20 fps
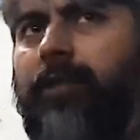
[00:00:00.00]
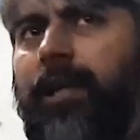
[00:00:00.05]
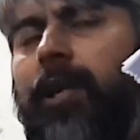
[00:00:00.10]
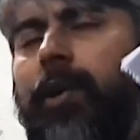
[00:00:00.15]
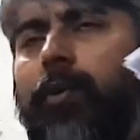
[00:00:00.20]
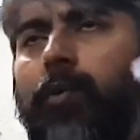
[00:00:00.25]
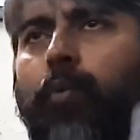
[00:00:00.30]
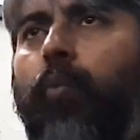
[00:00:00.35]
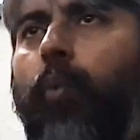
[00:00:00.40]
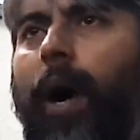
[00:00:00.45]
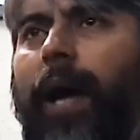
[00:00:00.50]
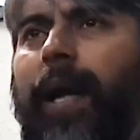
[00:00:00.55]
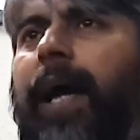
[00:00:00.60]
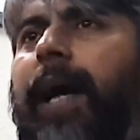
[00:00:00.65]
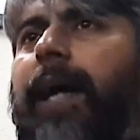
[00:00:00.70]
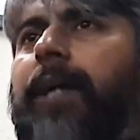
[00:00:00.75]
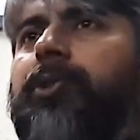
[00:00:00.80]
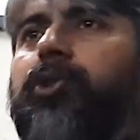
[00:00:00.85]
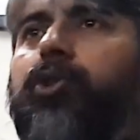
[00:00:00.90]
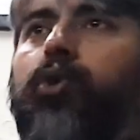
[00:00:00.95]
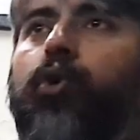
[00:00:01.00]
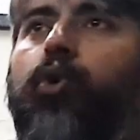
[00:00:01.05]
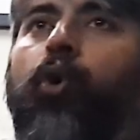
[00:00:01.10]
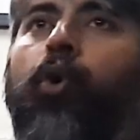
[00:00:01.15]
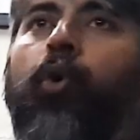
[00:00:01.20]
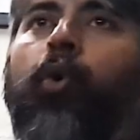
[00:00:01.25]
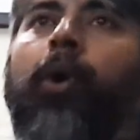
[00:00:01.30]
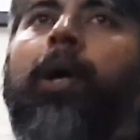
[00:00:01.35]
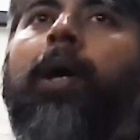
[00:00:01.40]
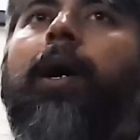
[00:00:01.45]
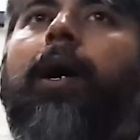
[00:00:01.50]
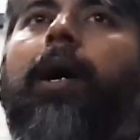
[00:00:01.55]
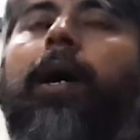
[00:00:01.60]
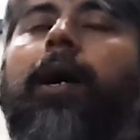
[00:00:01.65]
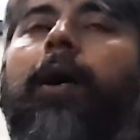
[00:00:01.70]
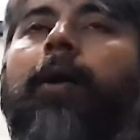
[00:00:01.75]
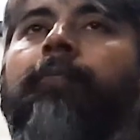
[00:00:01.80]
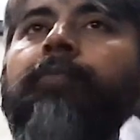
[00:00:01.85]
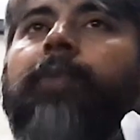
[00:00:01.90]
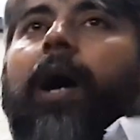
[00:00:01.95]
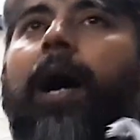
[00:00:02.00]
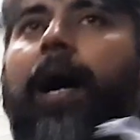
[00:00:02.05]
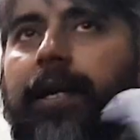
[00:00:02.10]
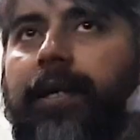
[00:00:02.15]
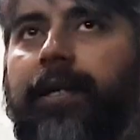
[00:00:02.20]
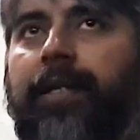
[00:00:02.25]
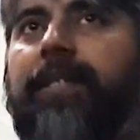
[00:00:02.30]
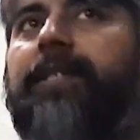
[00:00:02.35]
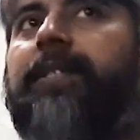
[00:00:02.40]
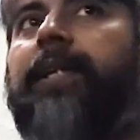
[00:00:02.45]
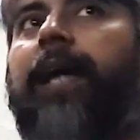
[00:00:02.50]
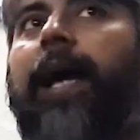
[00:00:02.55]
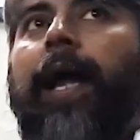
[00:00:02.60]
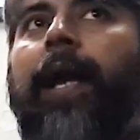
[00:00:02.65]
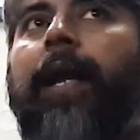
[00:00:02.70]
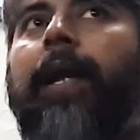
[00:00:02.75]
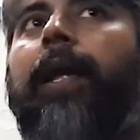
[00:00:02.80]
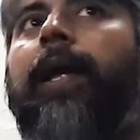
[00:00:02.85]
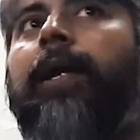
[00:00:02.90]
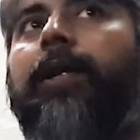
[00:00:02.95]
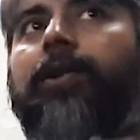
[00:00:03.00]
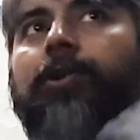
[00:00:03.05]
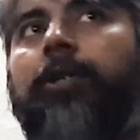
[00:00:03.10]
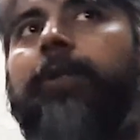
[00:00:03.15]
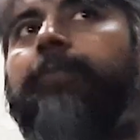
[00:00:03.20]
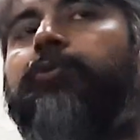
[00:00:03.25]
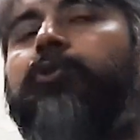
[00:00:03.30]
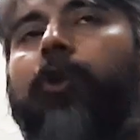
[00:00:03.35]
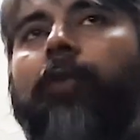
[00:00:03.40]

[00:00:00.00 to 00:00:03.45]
think one has to understand in terms